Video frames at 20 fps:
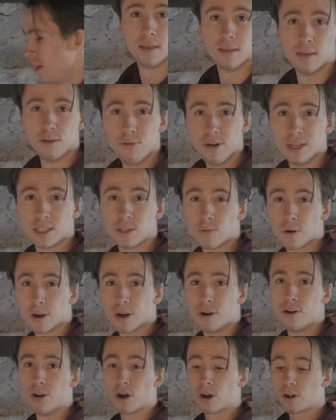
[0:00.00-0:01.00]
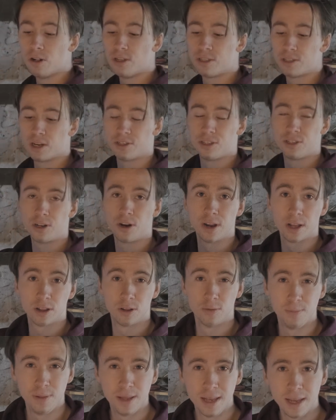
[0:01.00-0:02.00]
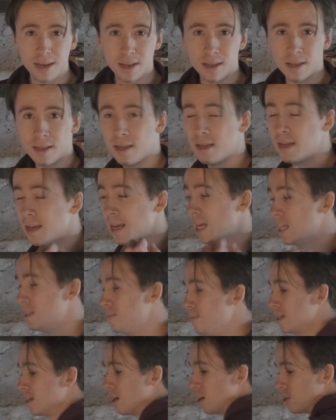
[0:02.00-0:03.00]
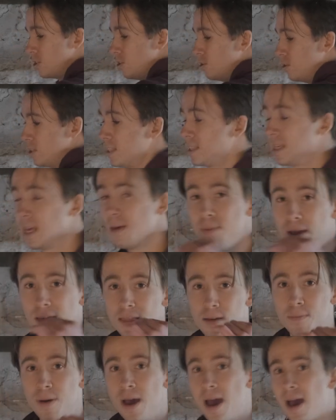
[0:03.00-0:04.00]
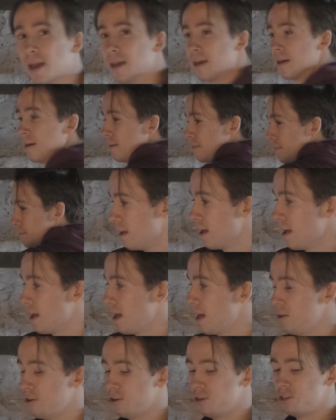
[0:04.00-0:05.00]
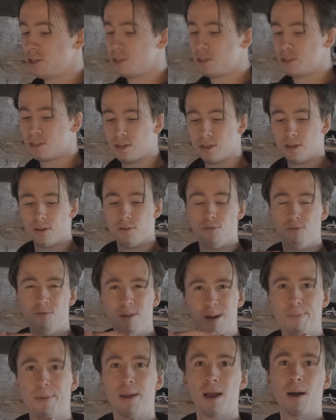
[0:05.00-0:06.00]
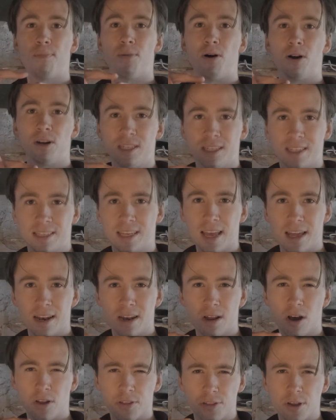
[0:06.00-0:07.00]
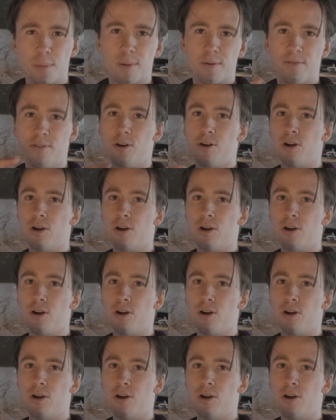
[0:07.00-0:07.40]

the reason why your knuckles are starting to bleed is because you're skimming the bag and you're just ripping apart the skin on top of your